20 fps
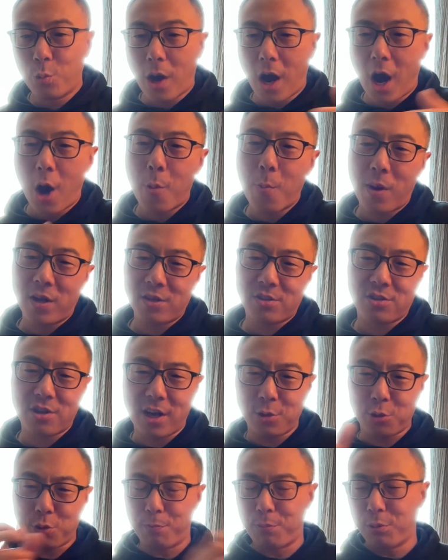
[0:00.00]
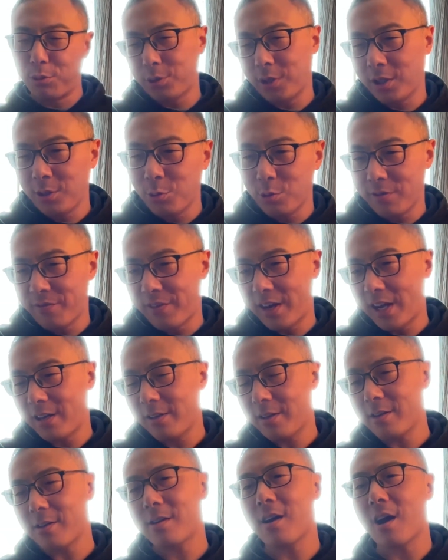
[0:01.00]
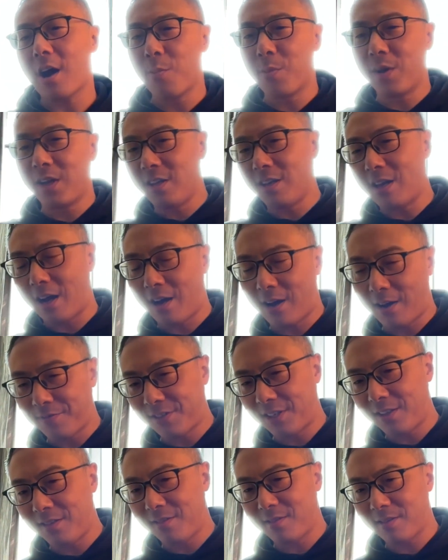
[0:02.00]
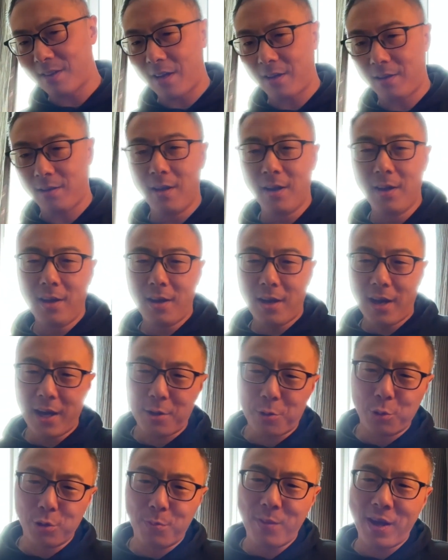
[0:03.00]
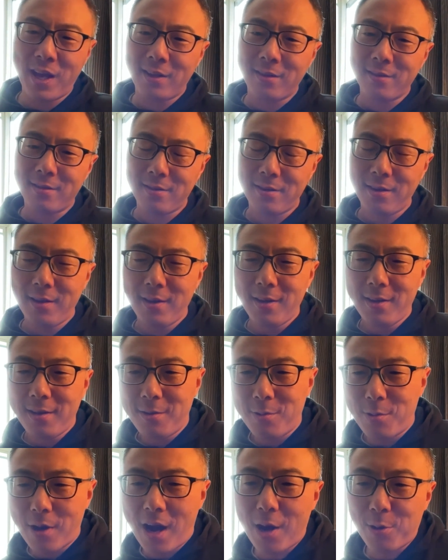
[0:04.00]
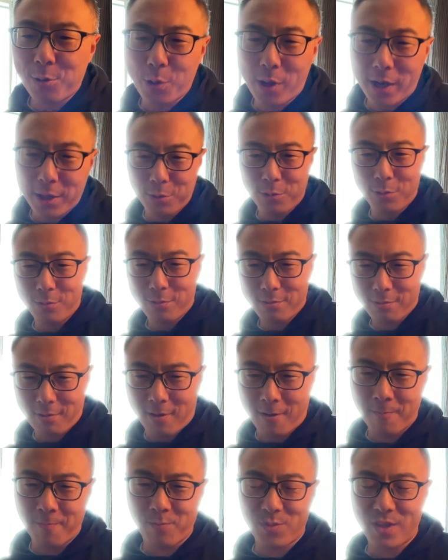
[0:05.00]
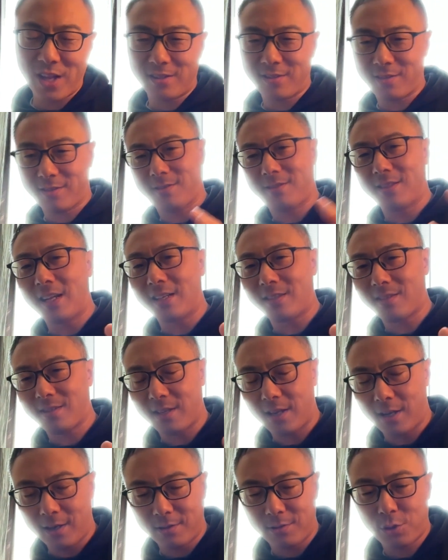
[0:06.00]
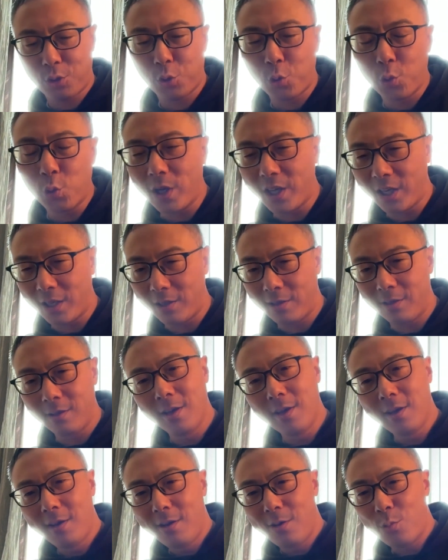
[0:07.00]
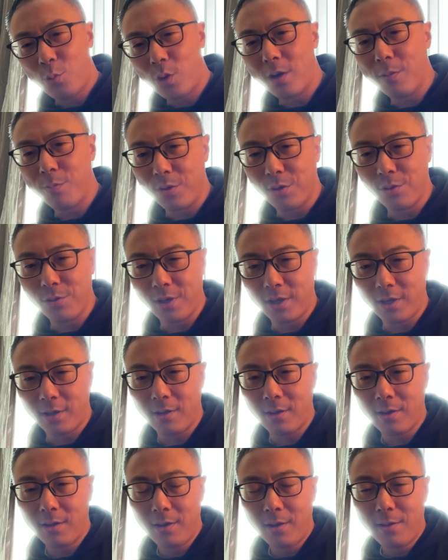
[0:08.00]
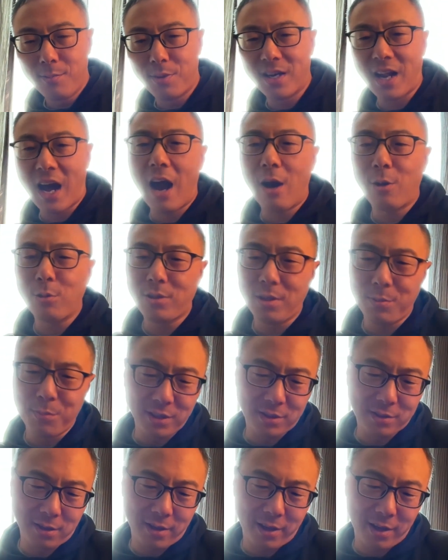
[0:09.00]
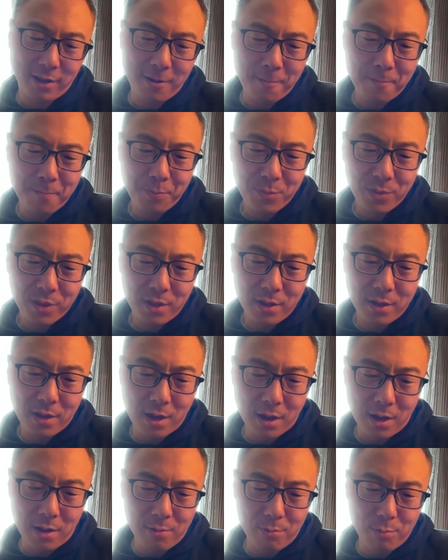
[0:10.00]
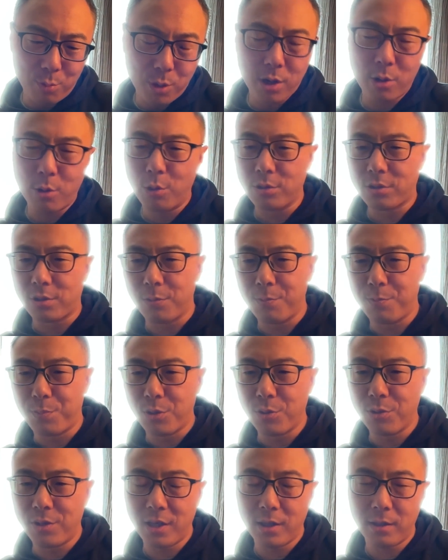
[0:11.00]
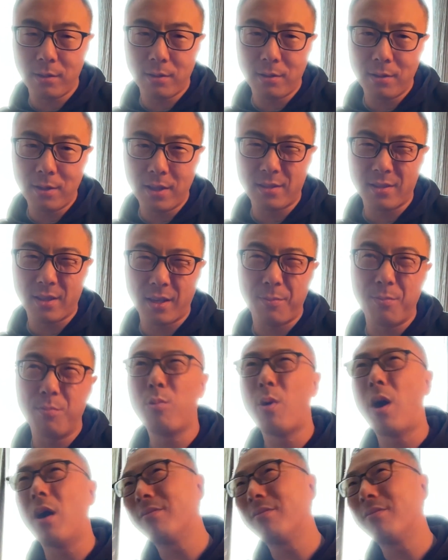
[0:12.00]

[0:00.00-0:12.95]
How much I should put into the validator? How many NFTs I could mint? How do I do? That's the tooling we're building. But ultimately, we're also building. Let's say, well,